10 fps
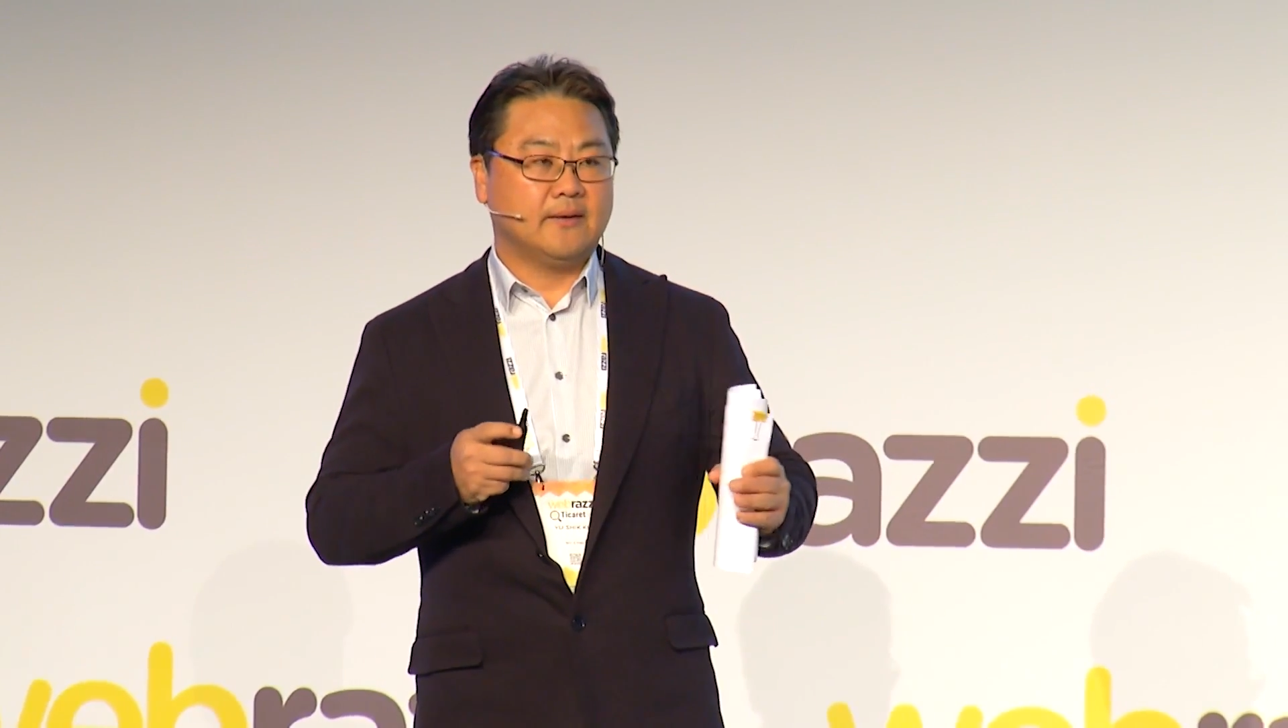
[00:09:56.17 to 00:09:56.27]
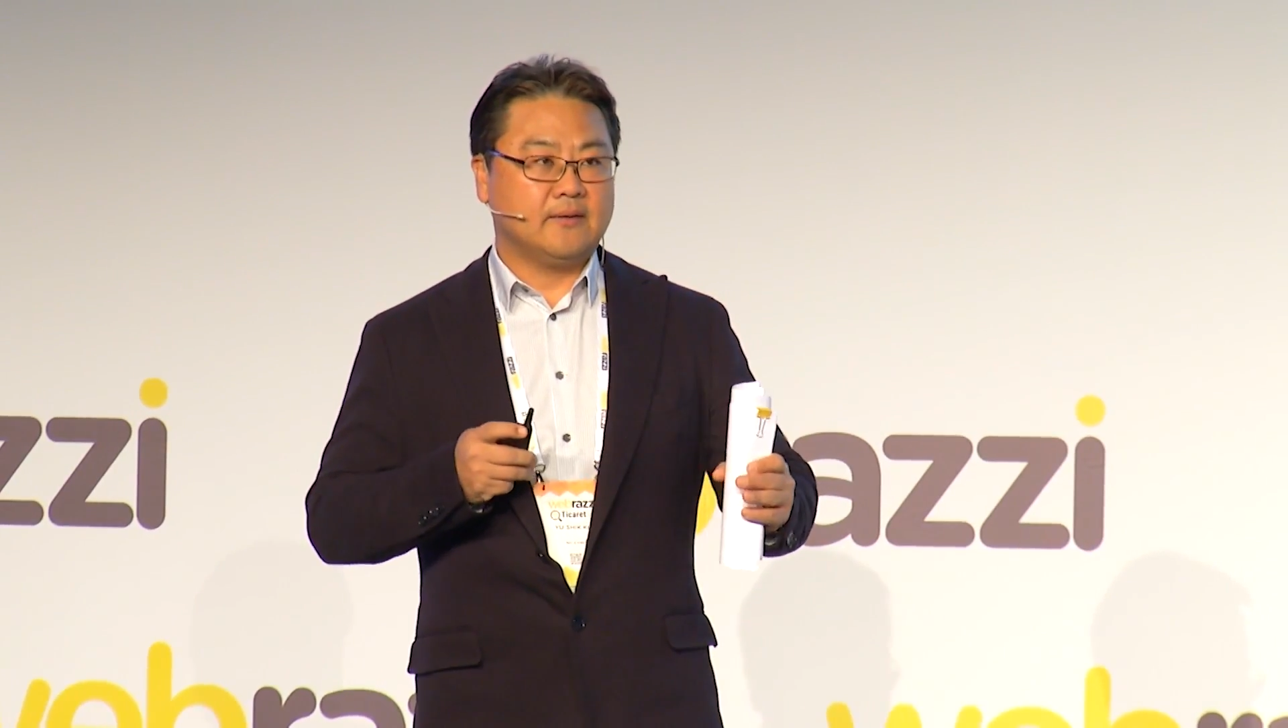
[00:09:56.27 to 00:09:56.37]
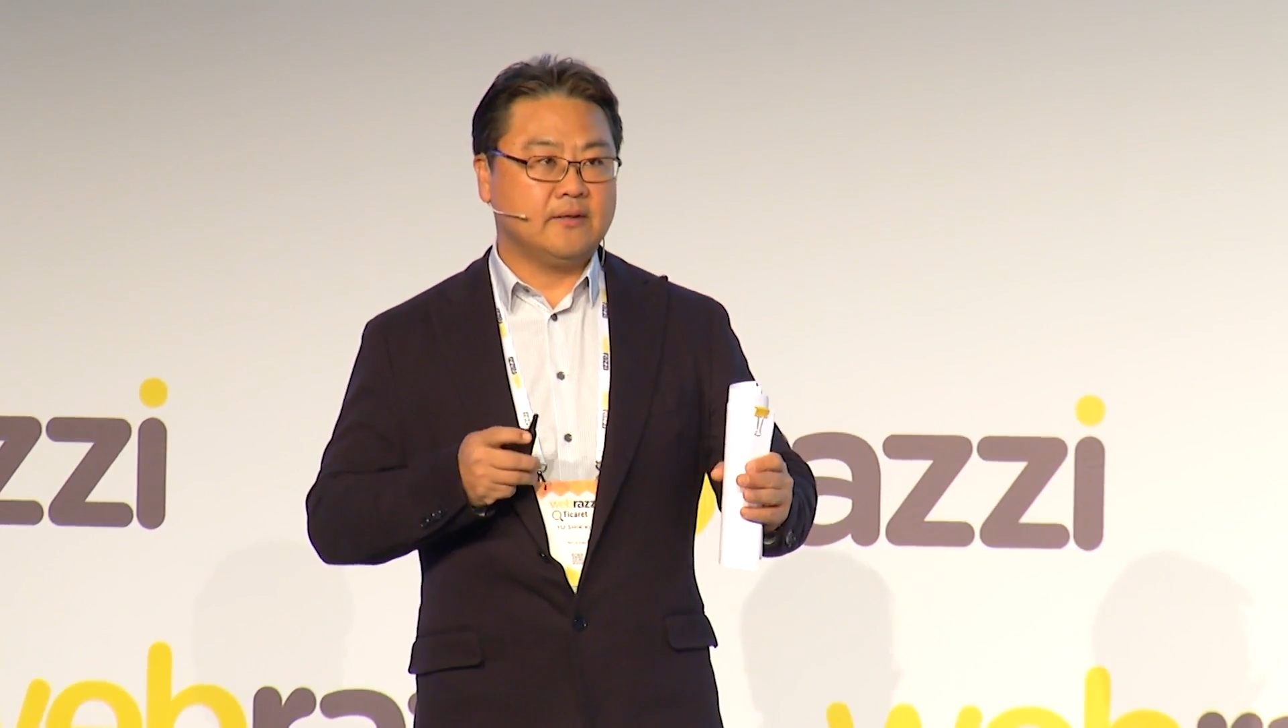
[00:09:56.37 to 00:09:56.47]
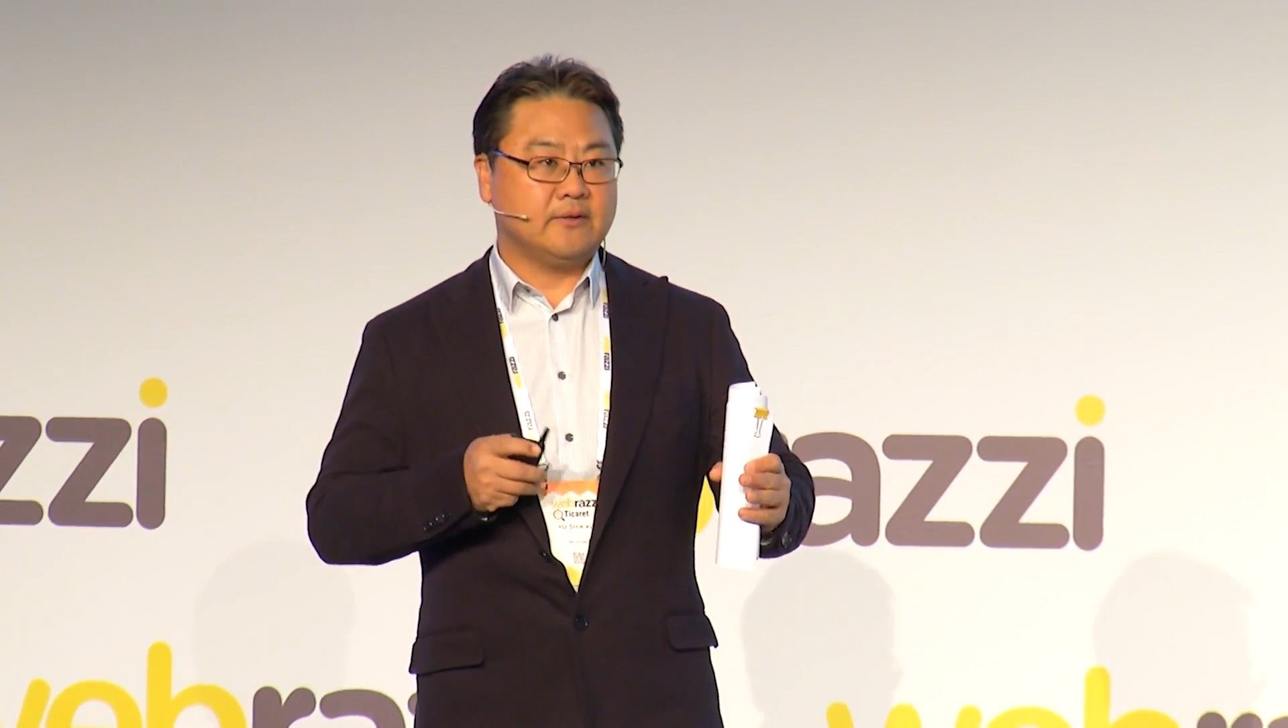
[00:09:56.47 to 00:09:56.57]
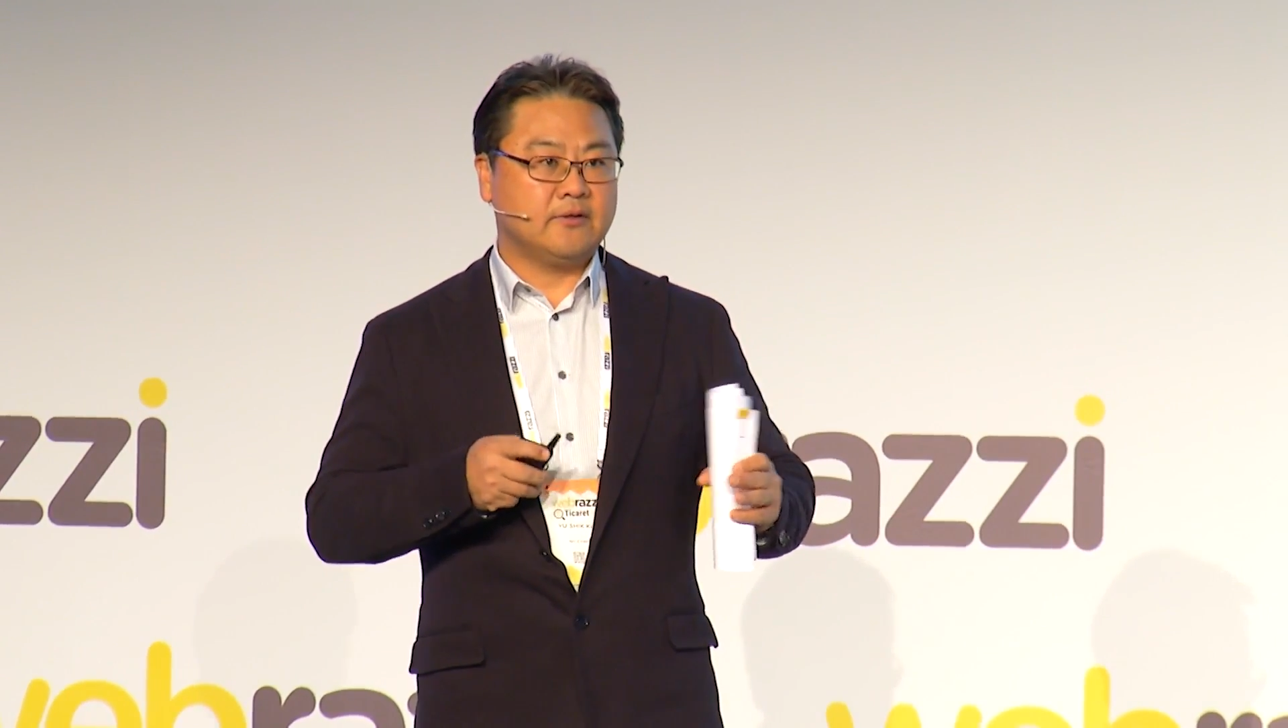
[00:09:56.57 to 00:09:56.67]

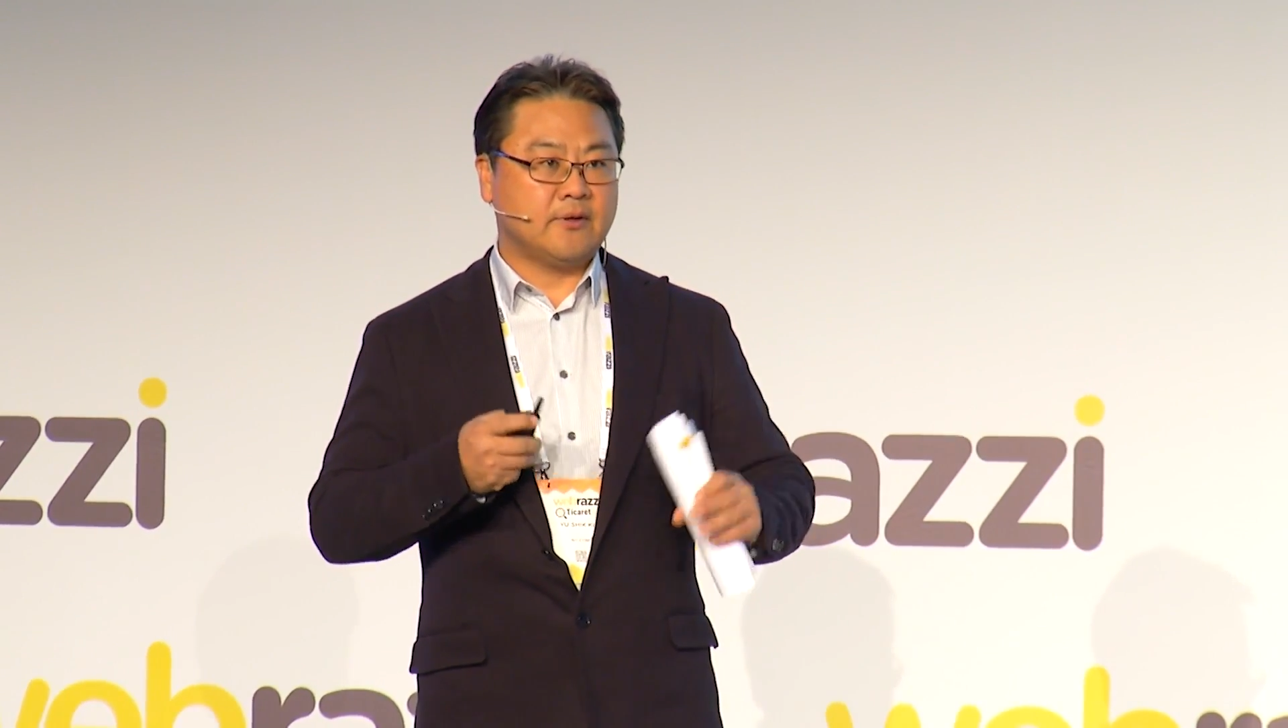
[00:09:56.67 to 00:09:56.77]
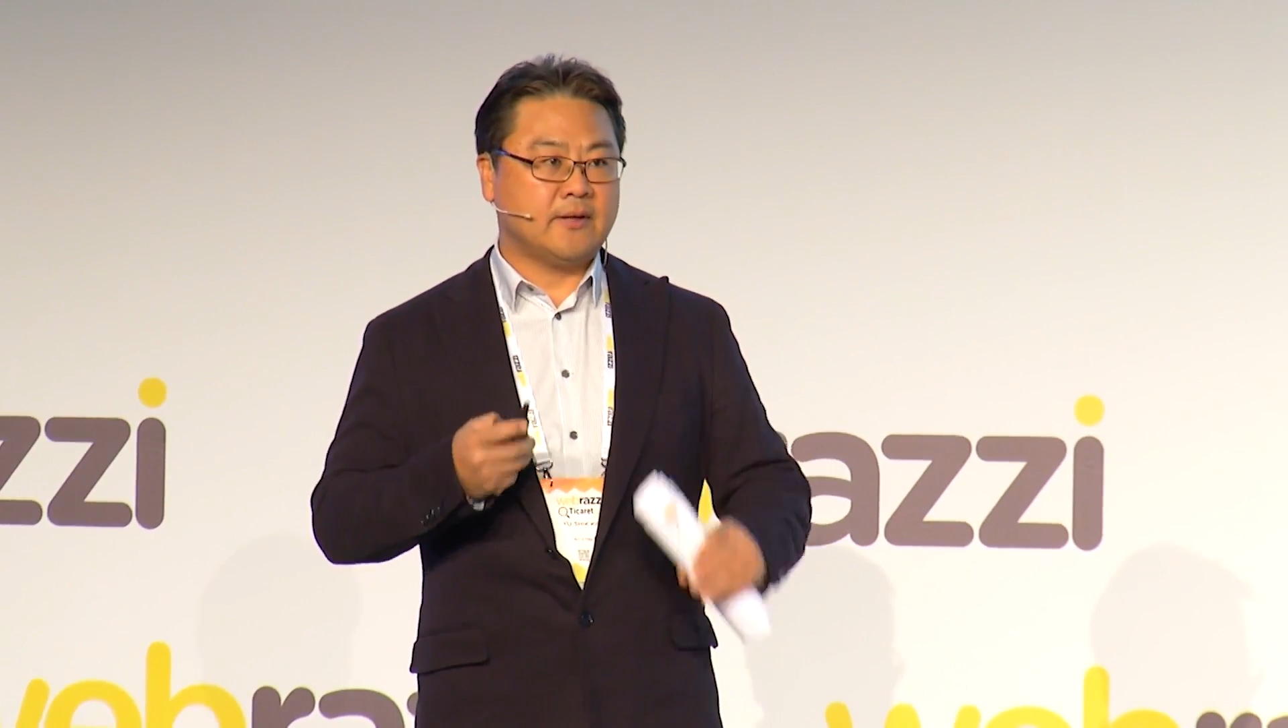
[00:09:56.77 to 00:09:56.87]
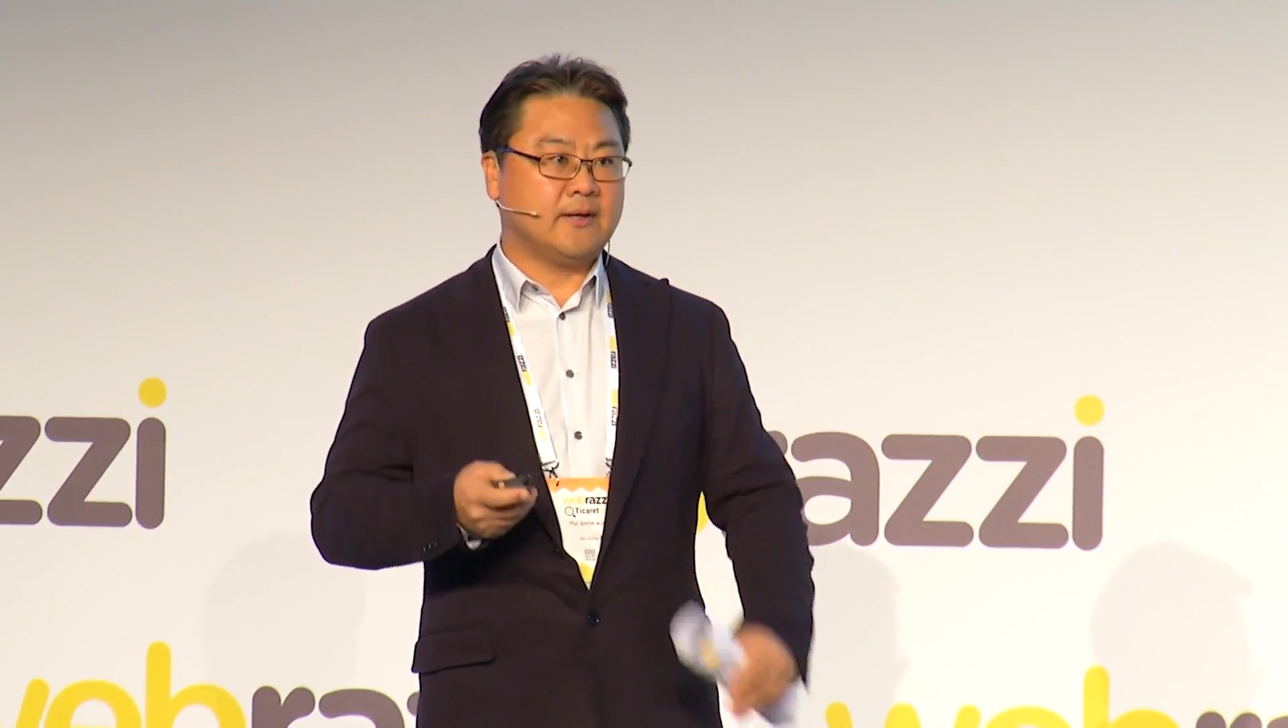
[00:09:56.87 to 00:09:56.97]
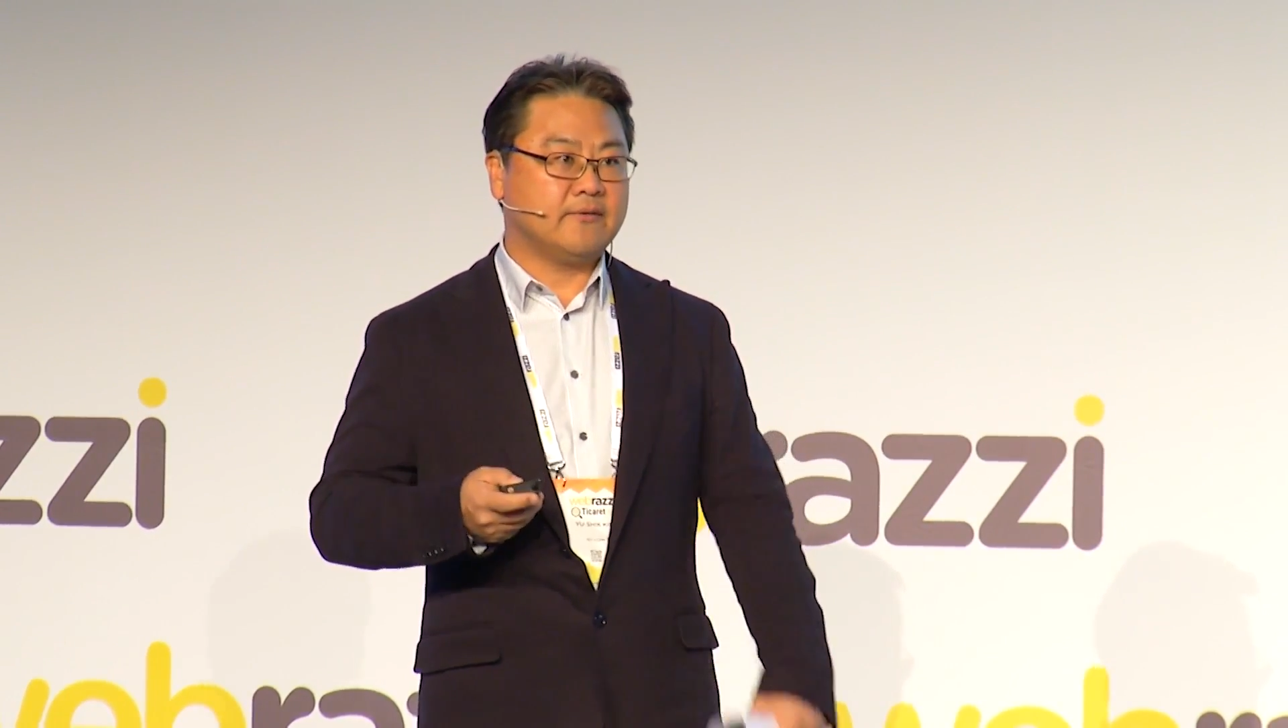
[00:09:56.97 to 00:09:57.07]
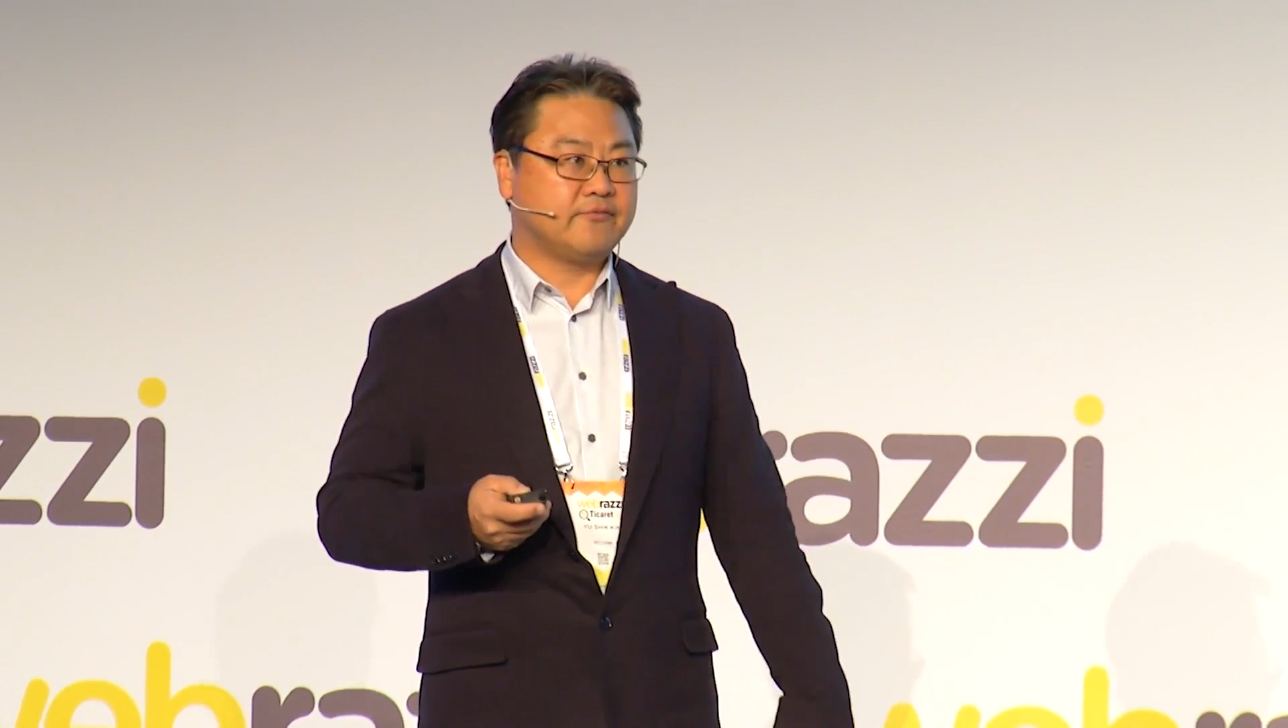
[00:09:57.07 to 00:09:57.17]
either they
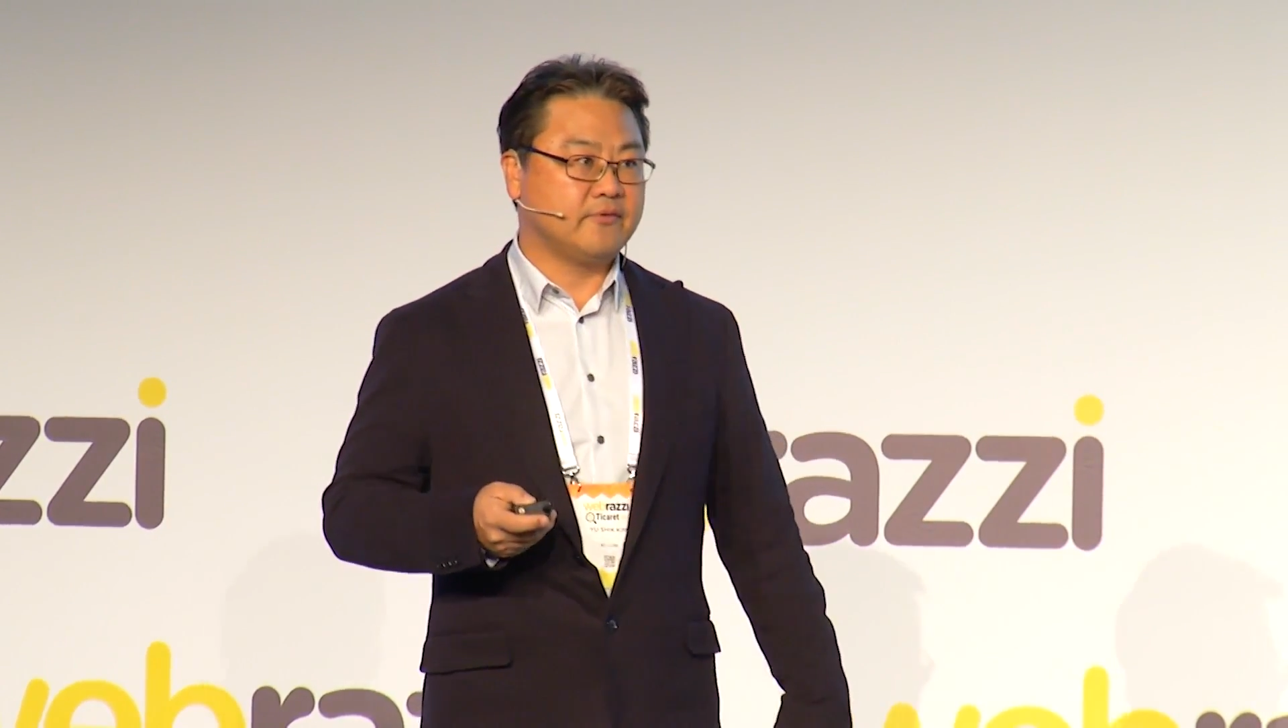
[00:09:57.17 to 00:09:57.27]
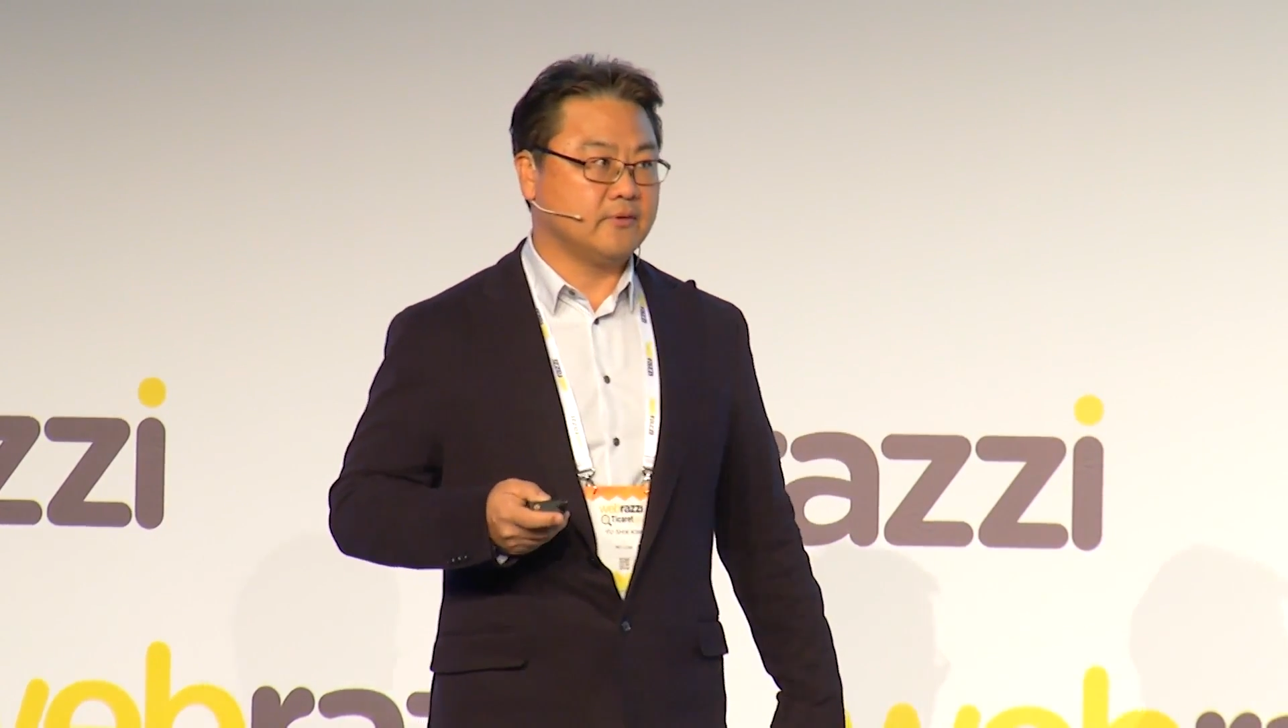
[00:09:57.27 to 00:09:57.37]
have